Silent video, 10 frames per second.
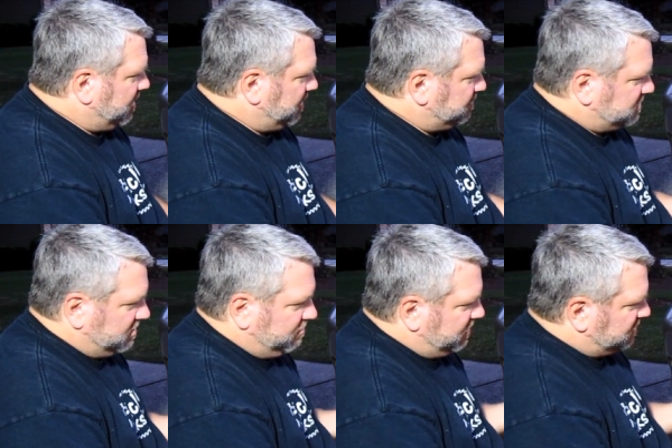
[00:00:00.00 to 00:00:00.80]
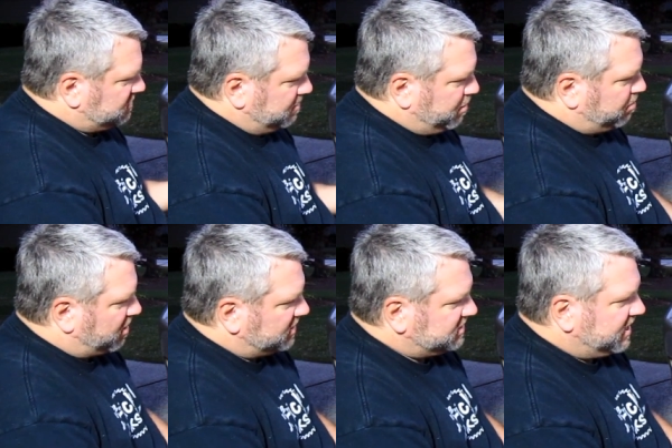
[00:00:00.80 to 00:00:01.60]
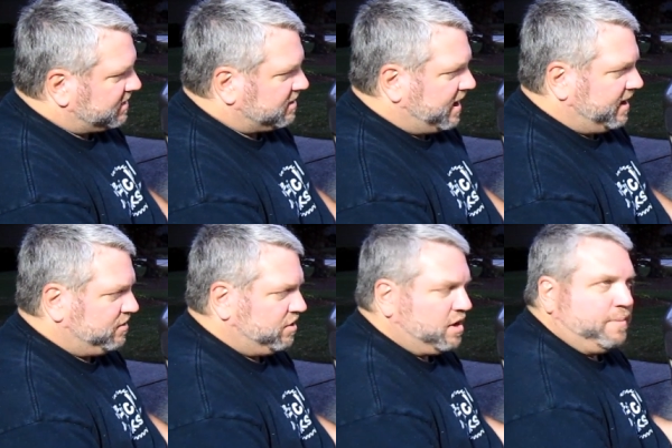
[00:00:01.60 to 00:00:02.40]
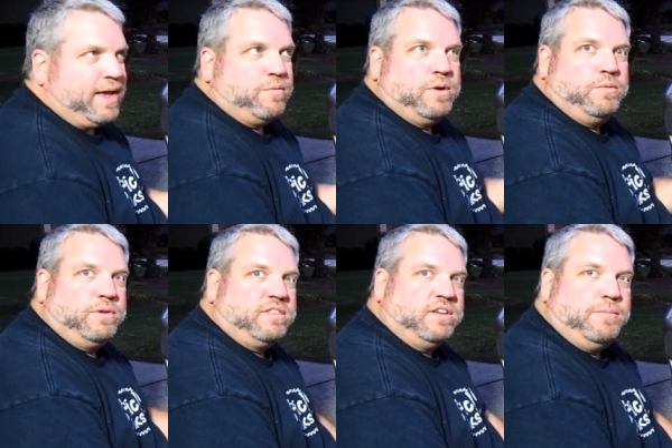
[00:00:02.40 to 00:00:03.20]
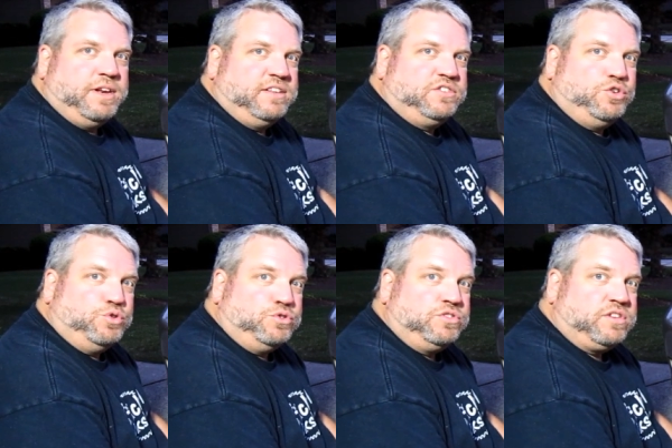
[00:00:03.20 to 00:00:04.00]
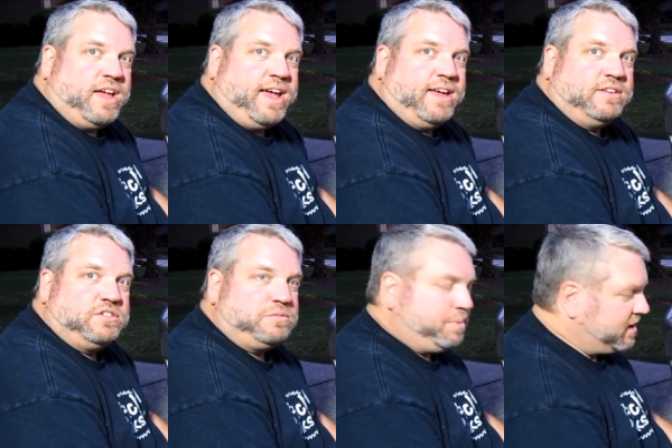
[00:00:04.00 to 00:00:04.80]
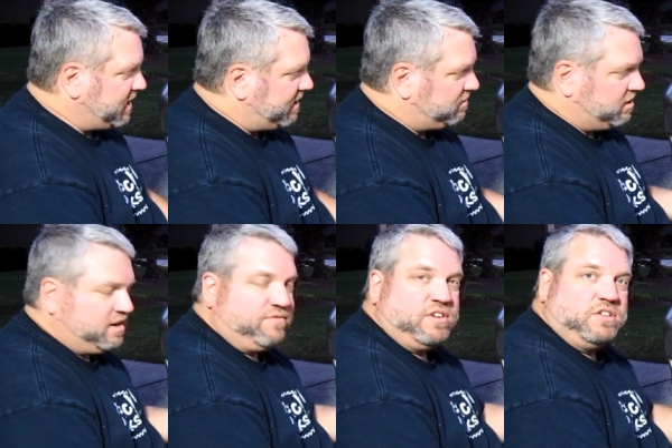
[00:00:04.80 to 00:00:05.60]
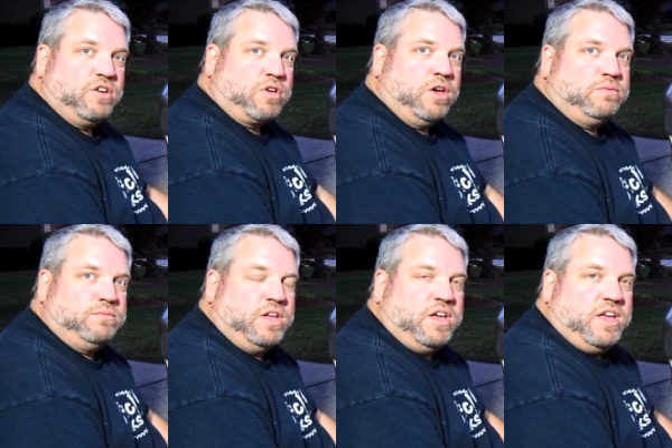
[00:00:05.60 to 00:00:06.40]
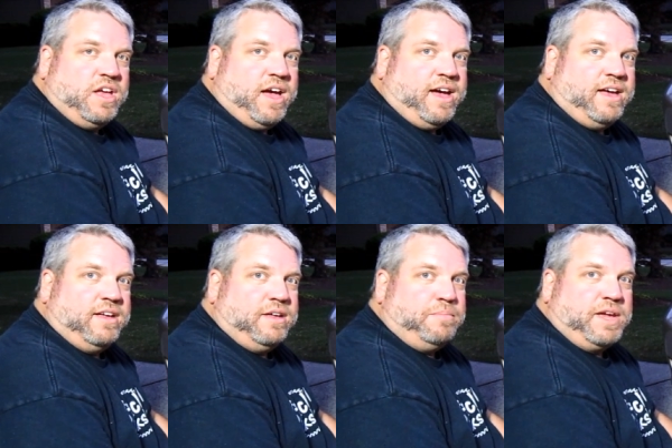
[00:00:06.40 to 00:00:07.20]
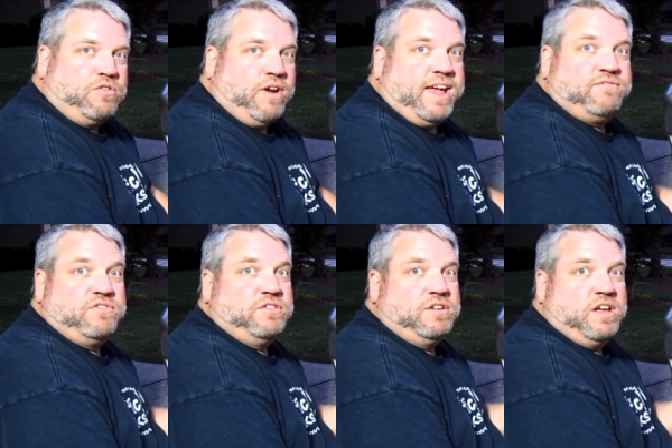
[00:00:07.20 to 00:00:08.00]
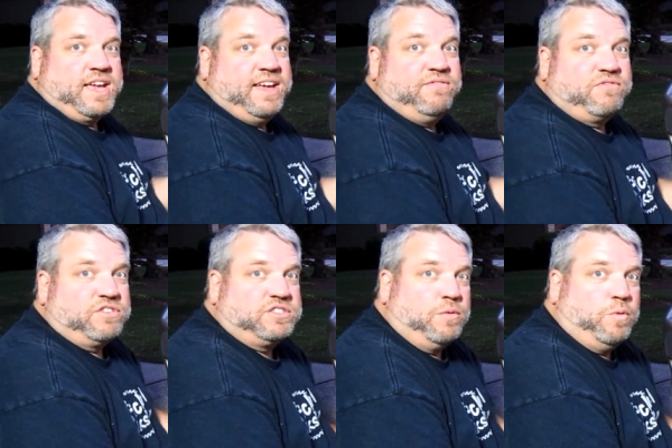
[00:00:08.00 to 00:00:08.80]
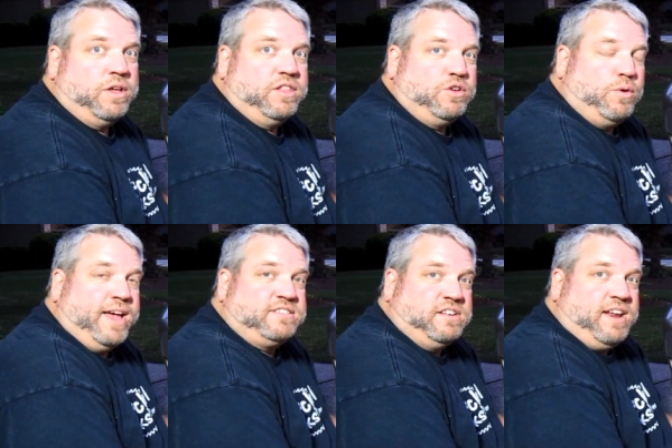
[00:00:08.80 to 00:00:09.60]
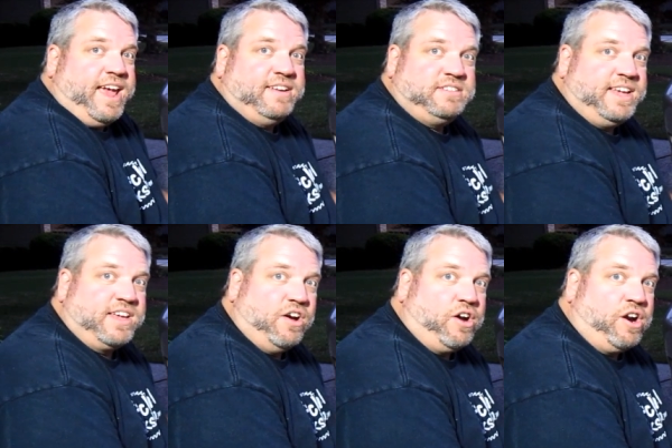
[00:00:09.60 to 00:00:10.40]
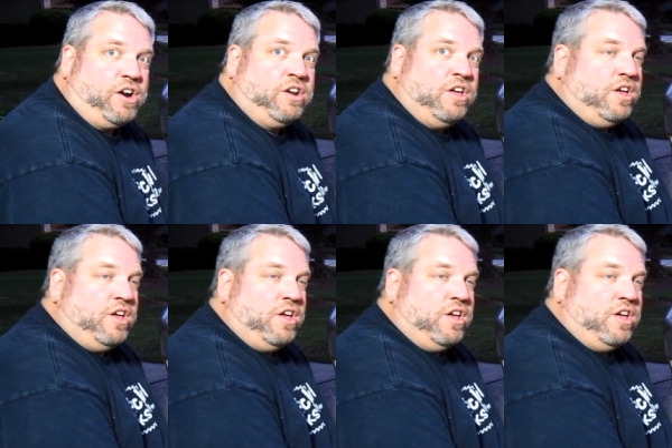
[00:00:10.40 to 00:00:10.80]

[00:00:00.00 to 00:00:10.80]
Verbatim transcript: It was a real simple project, and you can make one with limited tools and just pick out a different logo. It'd be great for a gift for someone who has an antique car